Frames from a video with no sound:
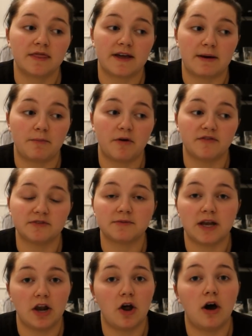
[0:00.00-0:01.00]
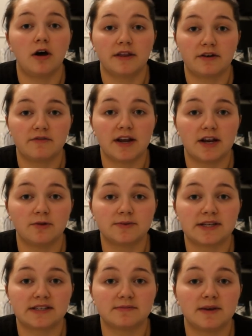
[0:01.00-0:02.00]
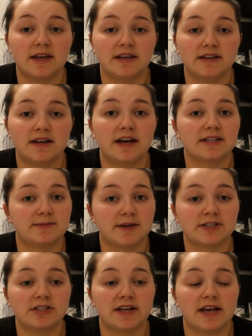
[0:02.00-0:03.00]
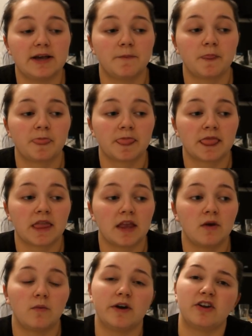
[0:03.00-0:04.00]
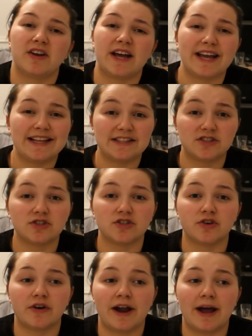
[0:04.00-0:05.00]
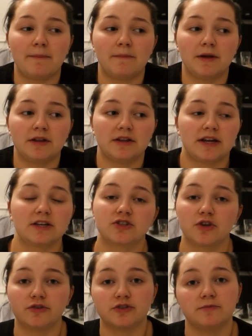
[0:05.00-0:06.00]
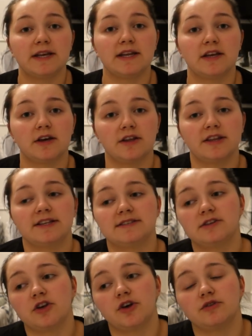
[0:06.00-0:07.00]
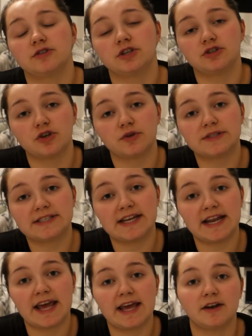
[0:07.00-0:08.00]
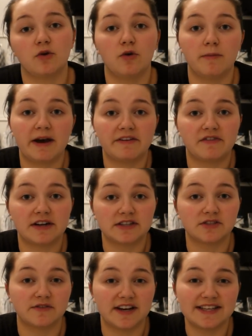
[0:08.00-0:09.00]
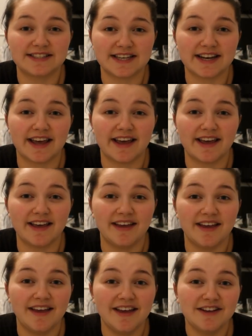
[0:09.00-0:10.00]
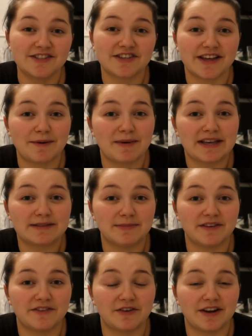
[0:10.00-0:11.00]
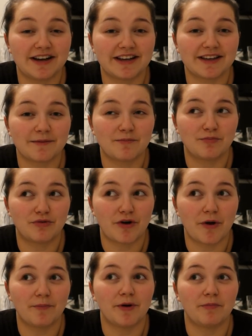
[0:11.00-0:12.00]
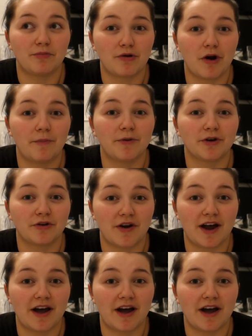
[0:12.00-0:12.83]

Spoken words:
That bothers me a lot, that really upsets me, like especially when on like Instagram and like social media, these girls are so skinny and all my friends are really skinny, so that makes me feel like proper crap.